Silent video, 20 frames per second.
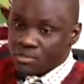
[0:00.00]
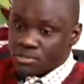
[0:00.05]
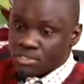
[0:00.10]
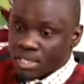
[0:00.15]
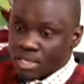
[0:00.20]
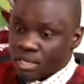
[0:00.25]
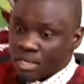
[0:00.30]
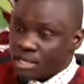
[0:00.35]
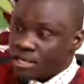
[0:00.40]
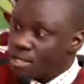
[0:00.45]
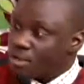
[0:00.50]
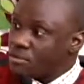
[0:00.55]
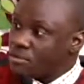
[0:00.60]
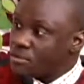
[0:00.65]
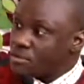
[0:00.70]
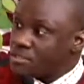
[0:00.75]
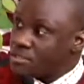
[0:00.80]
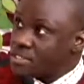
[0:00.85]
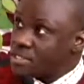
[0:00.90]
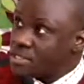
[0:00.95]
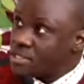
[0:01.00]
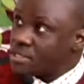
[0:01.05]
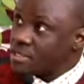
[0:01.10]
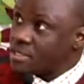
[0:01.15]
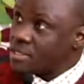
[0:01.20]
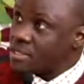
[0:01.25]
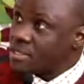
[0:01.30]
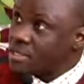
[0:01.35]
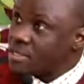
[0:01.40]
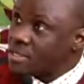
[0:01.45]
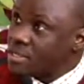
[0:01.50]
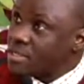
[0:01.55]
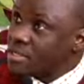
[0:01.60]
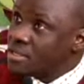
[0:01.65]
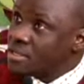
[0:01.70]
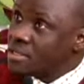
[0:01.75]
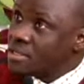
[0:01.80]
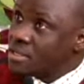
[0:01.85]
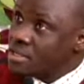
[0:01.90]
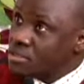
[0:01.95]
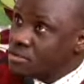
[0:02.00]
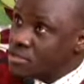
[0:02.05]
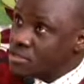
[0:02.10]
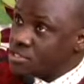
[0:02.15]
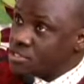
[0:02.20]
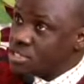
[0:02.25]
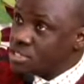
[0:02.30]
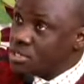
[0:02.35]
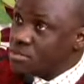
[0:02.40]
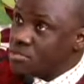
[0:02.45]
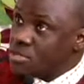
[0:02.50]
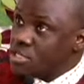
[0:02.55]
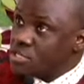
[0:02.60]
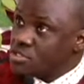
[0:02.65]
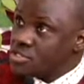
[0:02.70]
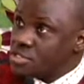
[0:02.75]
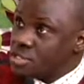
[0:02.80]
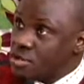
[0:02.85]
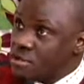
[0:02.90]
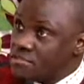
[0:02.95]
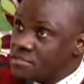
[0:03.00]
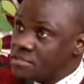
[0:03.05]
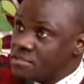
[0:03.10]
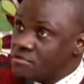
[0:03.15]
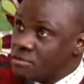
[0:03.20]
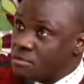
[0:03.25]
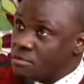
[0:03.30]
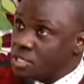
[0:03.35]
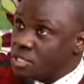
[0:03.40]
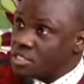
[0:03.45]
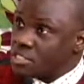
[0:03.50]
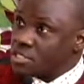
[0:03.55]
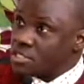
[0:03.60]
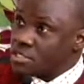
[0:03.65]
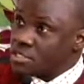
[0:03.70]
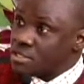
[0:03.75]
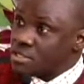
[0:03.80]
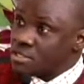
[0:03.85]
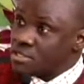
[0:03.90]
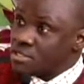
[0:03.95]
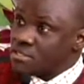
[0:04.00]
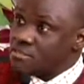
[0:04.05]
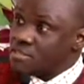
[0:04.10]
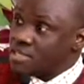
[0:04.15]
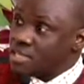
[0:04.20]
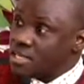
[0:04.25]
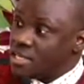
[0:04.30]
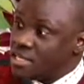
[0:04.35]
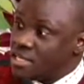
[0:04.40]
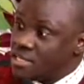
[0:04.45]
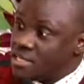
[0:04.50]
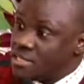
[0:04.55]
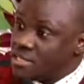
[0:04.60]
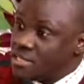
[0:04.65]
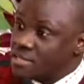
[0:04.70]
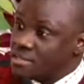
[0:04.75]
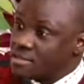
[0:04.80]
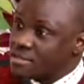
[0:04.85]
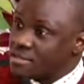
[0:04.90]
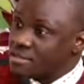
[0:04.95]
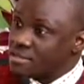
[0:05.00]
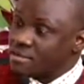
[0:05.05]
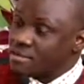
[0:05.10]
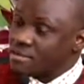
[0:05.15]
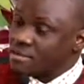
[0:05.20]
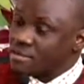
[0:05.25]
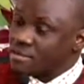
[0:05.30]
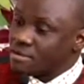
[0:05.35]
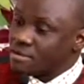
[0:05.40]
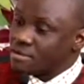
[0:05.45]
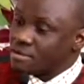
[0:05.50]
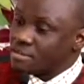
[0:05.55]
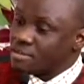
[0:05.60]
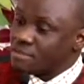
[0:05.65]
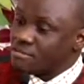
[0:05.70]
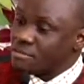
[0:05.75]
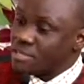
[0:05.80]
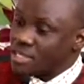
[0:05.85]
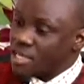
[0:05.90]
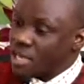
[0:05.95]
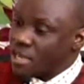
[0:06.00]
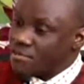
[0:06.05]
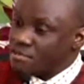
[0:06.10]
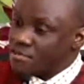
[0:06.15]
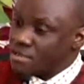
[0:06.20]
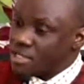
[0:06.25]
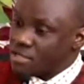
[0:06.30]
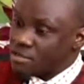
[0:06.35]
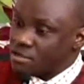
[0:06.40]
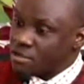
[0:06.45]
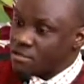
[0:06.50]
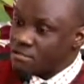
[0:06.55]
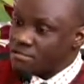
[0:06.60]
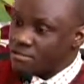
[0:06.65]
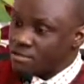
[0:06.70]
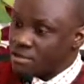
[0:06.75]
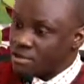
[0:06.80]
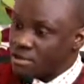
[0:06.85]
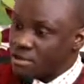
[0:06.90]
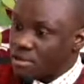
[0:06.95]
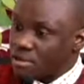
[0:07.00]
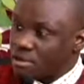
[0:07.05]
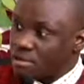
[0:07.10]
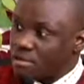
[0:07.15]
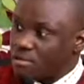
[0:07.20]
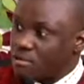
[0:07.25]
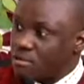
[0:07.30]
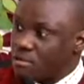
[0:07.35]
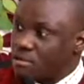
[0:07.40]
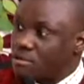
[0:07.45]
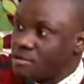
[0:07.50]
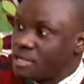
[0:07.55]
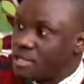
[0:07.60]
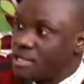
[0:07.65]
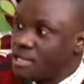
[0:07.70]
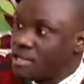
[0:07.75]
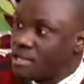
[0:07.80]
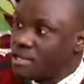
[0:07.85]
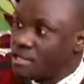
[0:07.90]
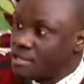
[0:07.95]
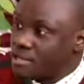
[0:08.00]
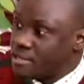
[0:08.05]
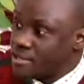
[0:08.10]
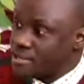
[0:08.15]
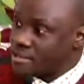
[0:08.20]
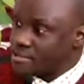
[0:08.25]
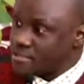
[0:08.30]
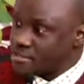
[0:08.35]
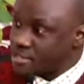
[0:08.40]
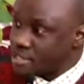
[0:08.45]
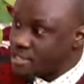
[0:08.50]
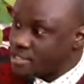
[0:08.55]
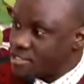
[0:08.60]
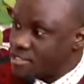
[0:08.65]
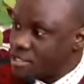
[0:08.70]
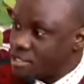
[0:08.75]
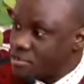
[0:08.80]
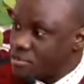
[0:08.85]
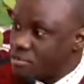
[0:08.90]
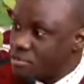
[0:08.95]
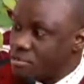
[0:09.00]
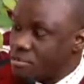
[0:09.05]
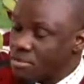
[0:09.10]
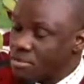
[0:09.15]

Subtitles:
So Sankara was he was a Ministry of Information in the AD, in the government of Colonel Saizerbo.